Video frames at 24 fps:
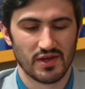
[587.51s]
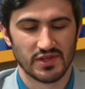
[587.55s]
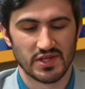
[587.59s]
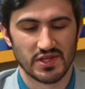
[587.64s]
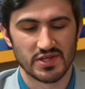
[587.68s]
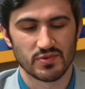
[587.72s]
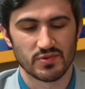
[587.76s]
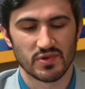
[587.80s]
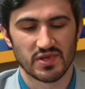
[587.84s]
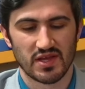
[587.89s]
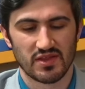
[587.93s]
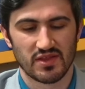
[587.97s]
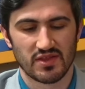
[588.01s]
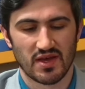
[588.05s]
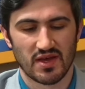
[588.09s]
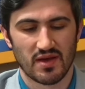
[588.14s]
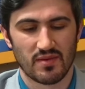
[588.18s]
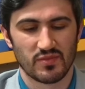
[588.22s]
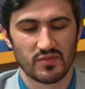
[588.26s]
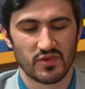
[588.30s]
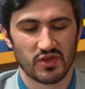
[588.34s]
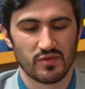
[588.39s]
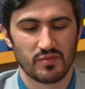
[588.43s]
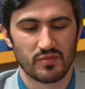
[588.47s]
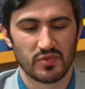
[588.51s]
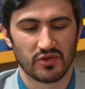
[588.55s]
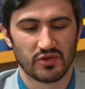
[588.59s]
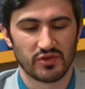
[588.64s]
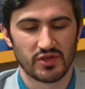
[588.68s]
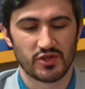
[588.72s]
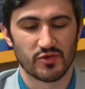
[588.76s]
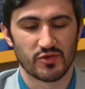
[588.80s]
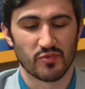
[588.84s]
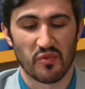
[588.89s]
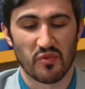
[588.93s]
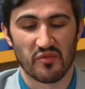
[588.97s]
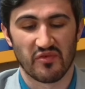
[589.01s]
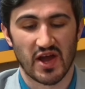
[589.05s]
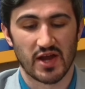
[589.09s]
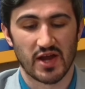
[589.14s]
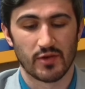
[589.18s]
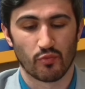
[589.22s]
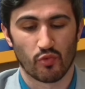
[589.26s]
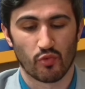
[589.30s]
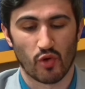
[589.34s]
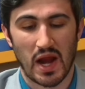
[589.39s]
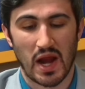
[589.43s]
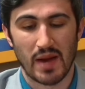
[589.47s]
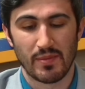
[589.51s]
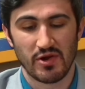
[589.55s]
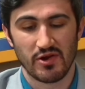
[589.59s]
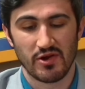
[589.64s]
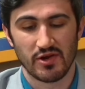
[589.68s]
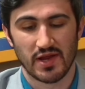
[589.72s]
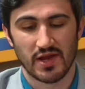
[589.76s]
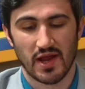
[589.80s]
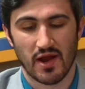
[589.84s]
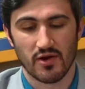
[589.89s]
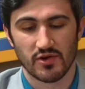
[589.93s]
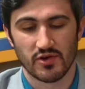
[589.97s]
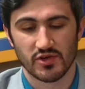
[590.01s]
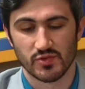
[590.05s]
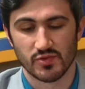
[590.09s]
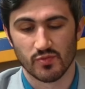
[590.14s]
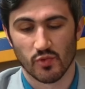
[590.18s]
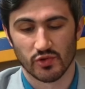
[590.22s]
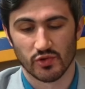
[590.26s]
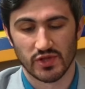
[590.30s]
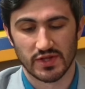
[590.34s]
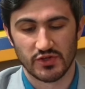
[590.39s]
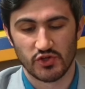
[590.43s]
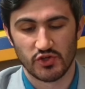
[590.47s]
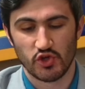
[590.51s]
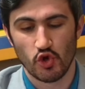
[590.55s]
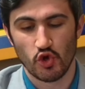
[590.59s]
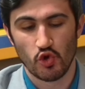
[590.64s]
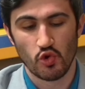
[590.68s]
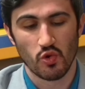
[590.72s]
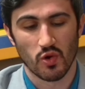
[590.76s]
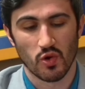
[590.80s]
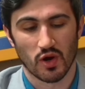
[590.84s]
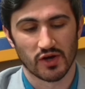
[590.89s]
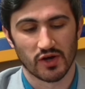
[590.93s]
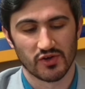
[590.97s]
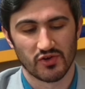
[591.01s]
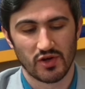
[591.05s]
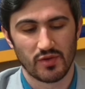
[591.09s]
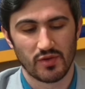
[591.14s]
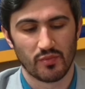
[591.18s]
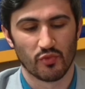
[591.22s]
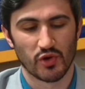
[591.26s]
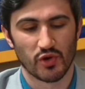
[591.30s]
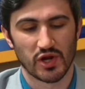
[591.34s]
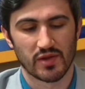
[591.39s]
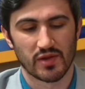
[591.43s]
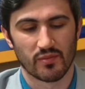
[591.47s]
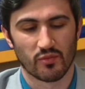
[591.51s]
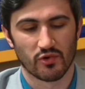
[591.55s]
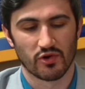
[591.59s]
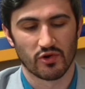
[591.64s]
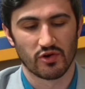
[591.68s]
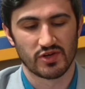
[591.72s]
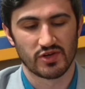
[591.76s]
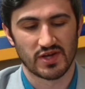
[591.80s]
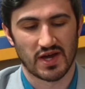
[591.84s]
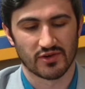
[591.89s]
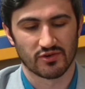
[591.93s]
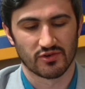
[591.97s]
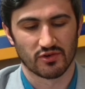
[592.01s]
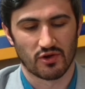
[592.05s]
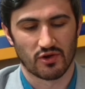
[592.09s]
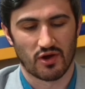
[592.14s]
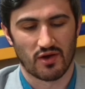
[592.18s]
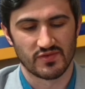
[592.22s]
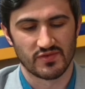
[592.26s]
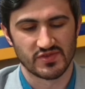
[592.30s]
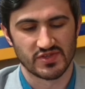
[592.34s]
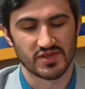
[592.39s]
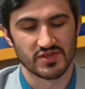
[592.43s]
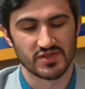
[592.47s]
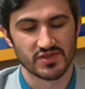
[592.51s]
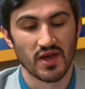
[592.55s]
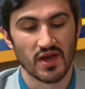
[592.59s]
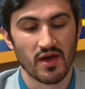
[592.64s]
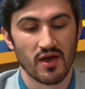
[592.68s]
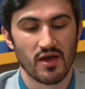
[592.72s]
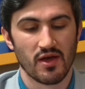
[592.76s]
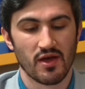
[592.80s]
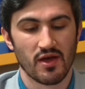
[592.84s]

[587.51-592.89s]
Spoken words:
This would give them the ability to provide primary care to more than 200 brick-and-mortar doctor offices